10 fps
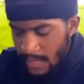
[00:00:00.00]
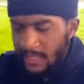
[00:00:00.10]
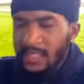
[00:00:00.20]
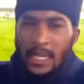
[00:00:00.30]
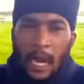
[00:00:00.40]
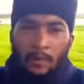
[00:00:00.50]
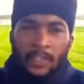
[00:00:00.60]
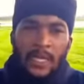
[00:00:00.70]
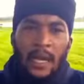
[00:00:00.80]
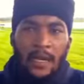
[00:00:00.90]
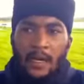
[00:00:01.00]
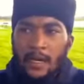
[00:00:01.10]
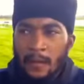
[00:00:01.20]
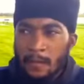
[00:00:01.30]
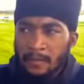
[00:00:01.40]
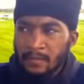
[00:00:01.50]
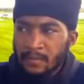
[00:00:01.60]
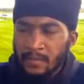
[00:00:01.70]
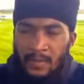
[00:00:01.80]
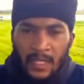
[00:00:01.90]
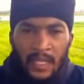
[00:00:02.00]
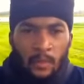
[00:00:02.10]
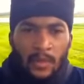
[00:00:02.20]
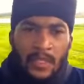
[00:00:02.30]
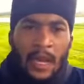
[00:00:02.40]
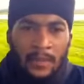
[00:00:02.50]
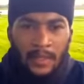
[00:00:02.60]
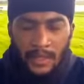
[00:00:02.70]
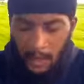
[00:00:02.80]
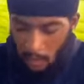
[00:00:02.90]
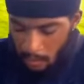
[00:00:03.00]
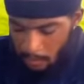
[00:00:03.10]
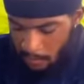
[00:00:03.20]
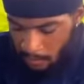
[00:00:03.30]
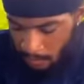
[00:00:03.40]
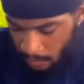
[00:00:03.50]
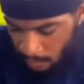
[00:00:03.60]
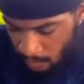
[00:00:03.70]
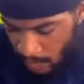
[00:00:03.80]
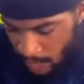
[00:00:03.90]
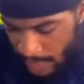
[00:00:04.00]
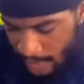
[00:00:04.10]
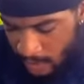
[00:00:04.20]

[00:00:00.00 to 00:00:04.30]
this is Yahweh Shai, um, dealing with Thomas, you know. And I